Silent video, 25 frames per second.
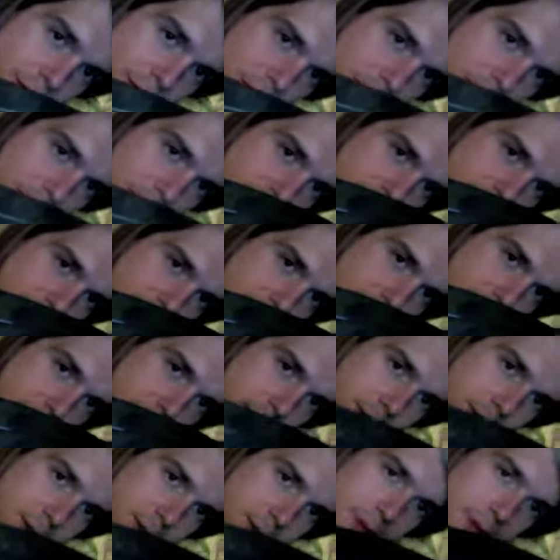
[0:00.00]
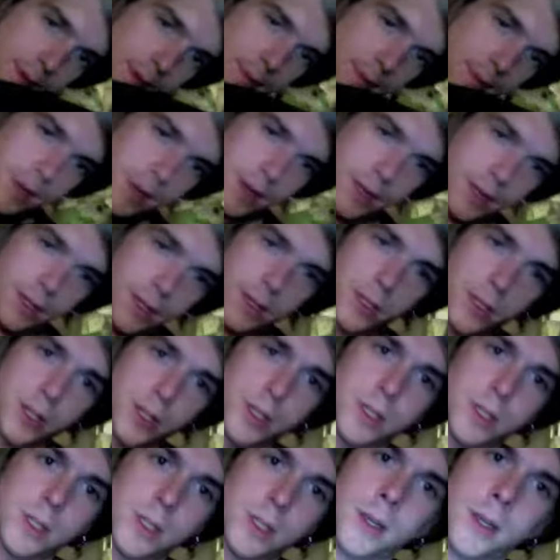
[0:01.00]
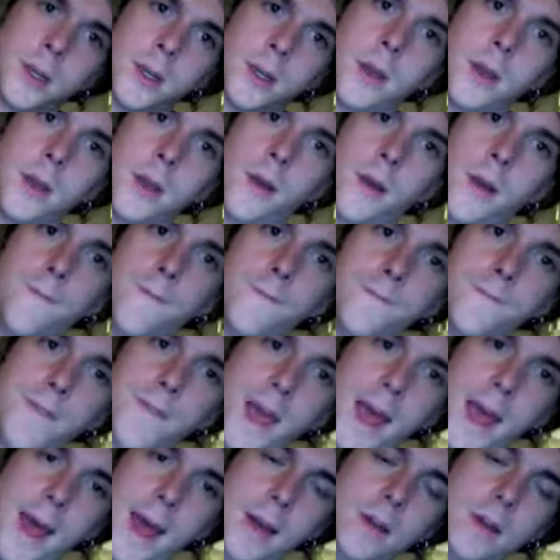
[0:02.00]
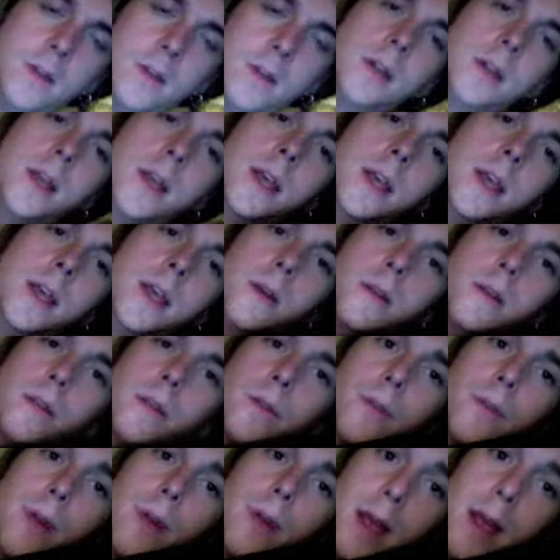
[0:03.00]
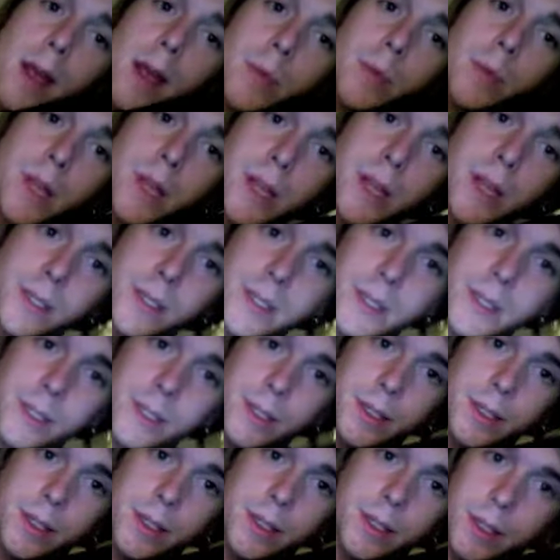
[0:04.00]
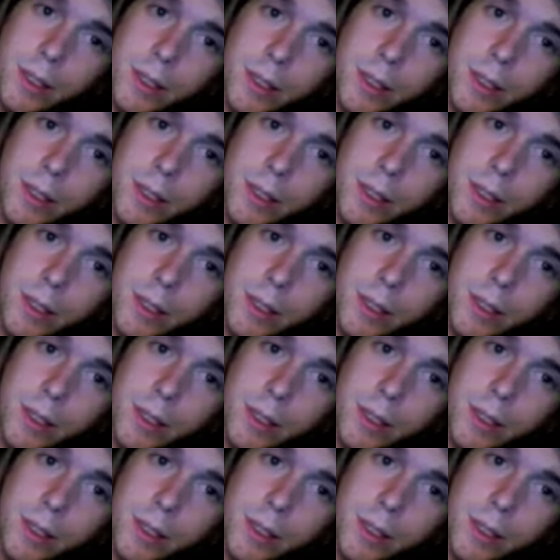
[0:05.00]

yardstick or something. It's just fat in the right places.